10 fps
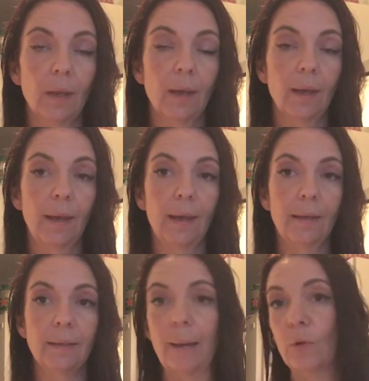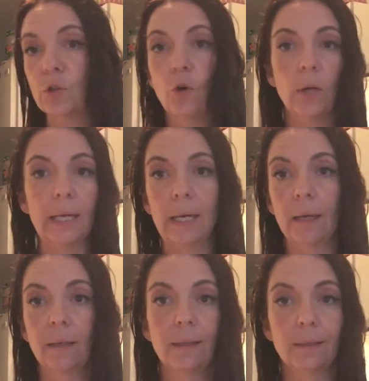and I'm not
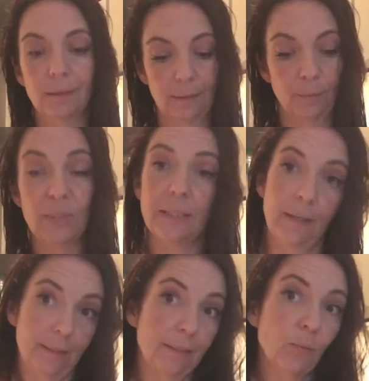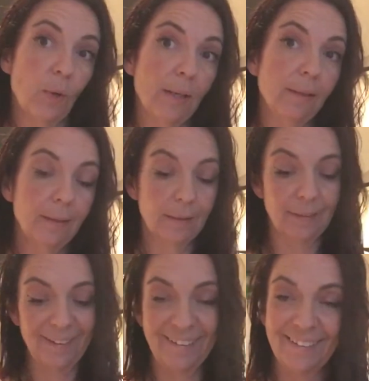talking besides this one.
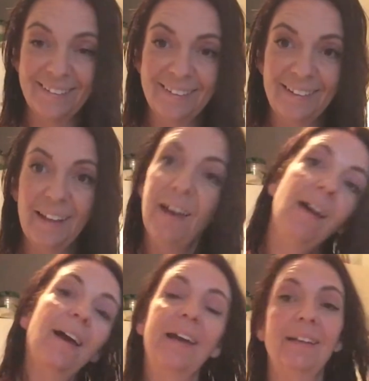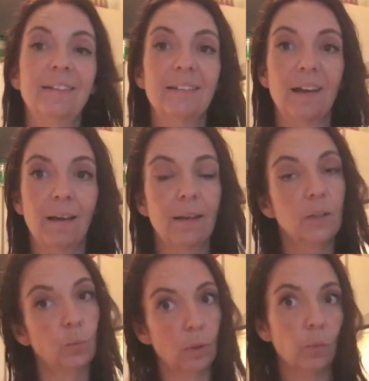And
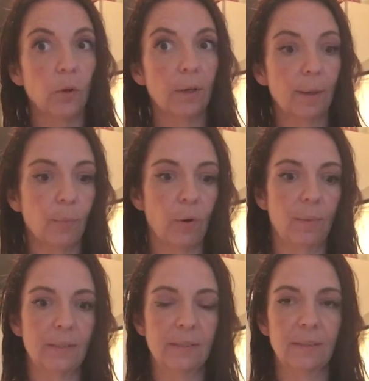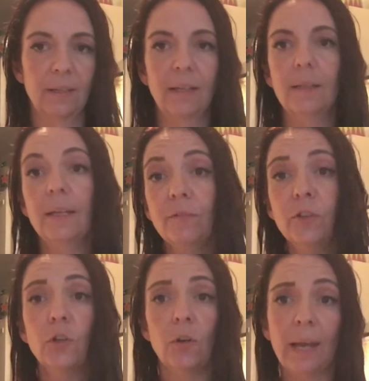it will work, I promise. And if you
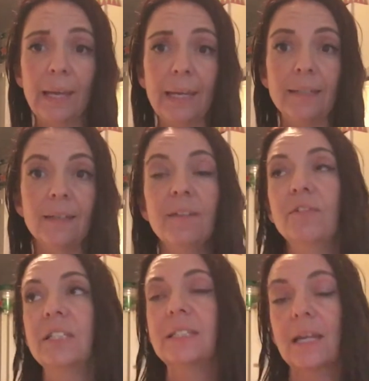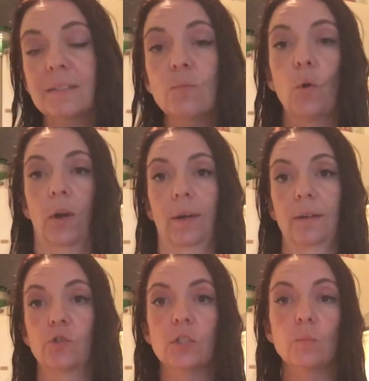don't like it, and if it doesn't work, you
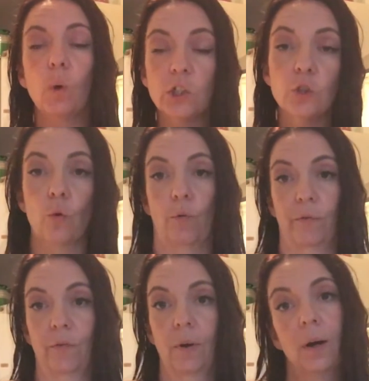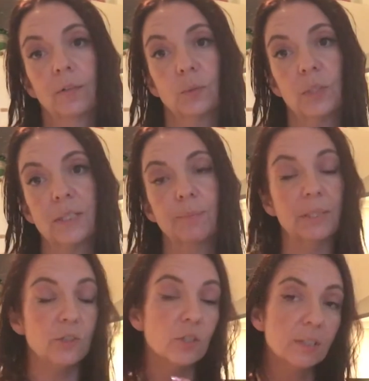just wash it off afterwards.
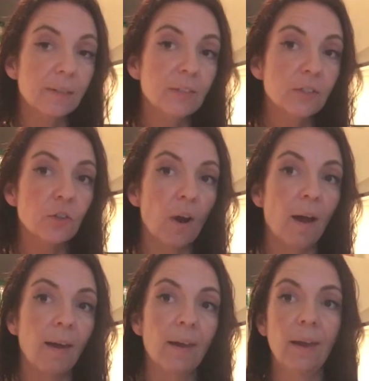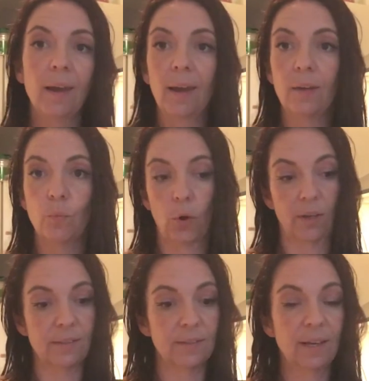But just give it a try, it
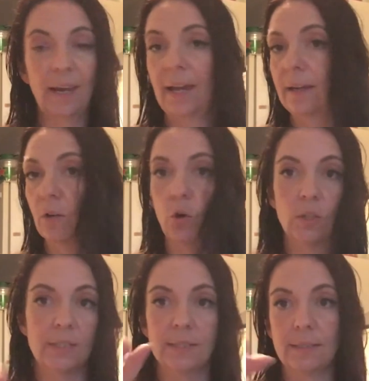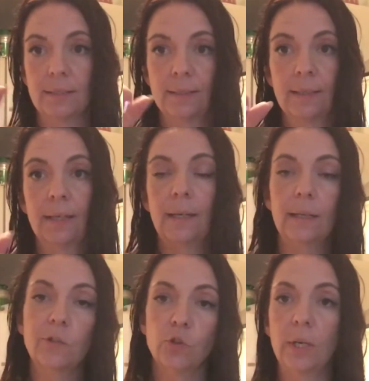works. And it costs
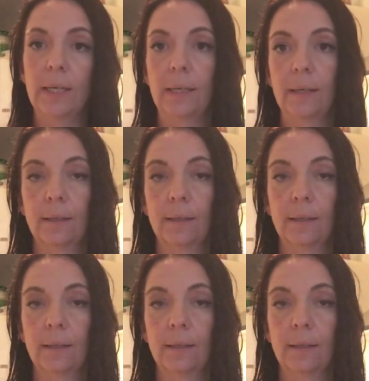literally